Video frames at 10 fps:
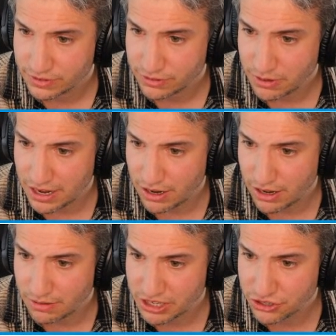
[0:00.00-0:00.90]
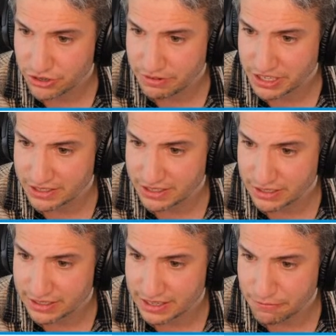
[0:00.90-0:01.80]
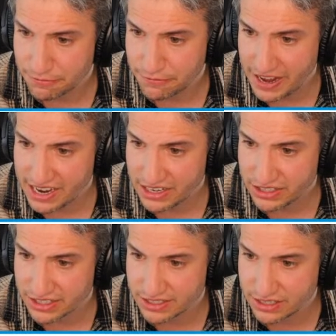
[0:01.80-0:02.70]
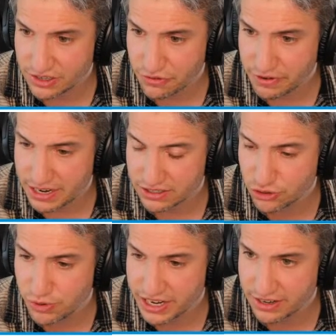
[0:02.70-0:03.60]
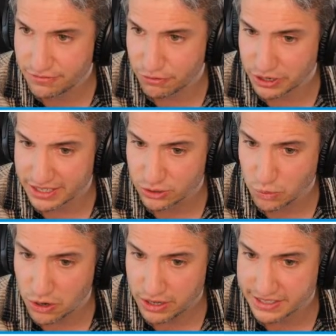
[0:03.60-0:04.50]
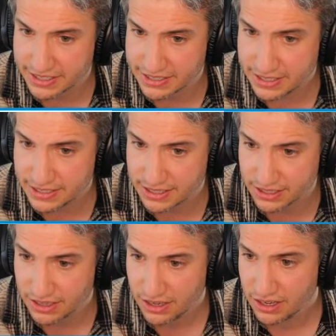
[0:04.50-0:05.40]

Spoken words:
So I'll make sure everything is in the same phase. You can see the phase created for this wall is existing.